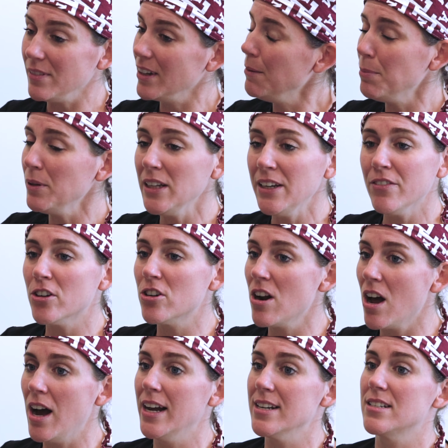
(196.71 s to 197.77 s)
And believe it or
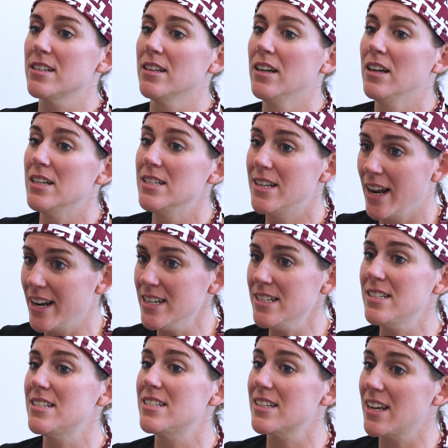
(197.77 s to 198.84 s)
not,
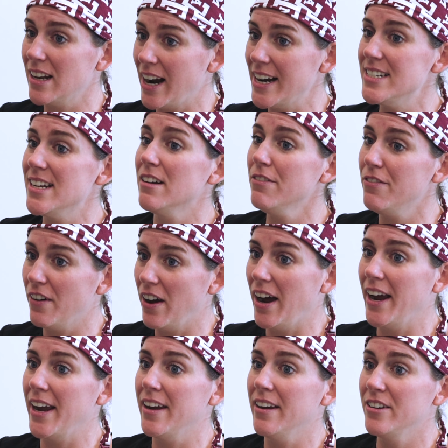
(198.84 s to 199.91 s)
dentists can
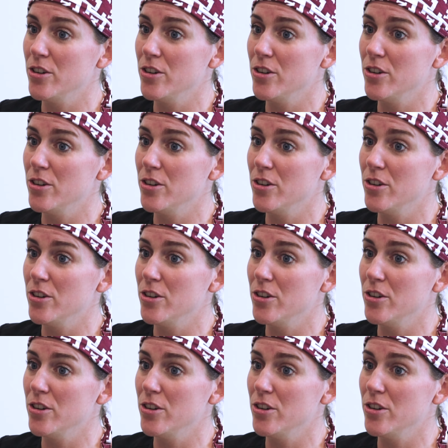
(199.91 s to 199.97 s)
identify